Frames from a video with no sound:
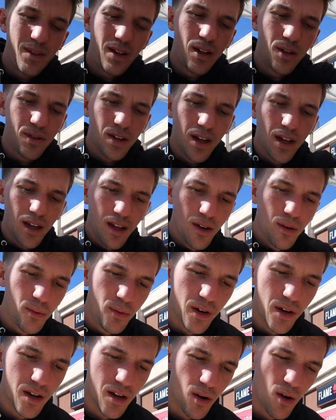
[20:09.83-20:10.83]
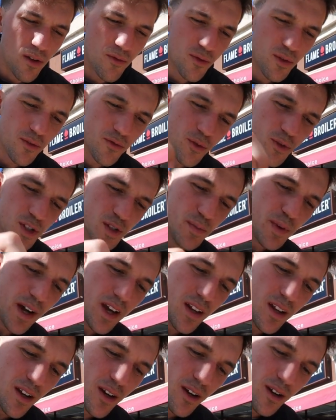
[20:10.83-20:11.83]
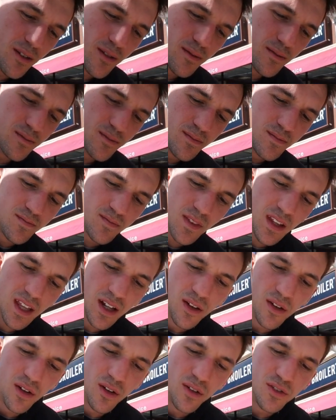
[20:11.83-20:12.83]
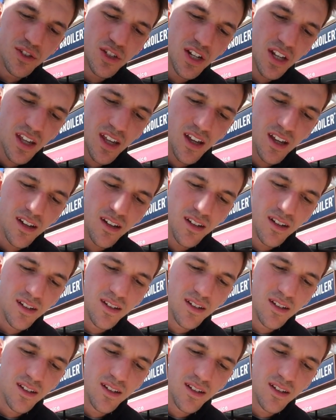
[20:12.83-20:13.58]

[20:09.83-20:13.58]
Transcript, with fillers: Okay, we're gonna go in for the first bite here. Get a little chicken.